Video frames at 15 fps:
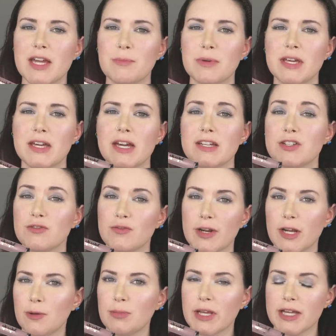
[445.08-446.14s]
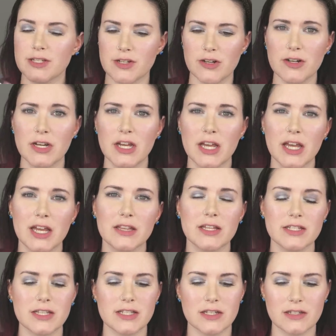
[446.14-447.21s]
Makeup Geek Trailblazer,
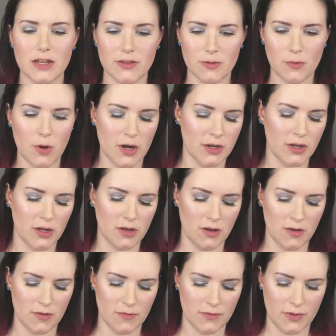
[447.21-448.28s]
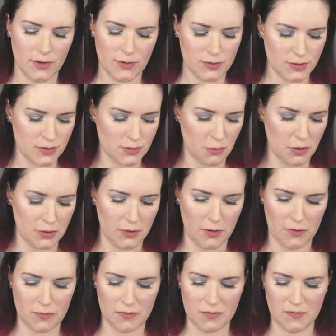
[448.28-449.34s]
and this is another one of those sort
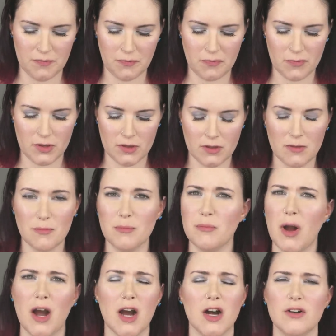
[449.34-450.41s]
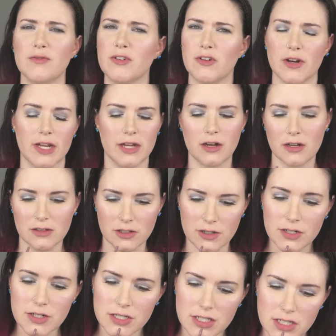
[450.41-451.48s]
of mauve gray
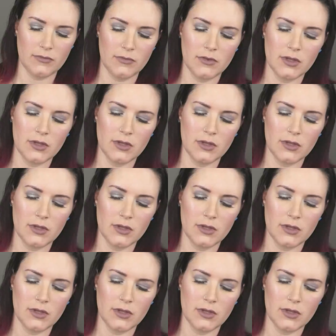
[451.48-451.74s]
colors.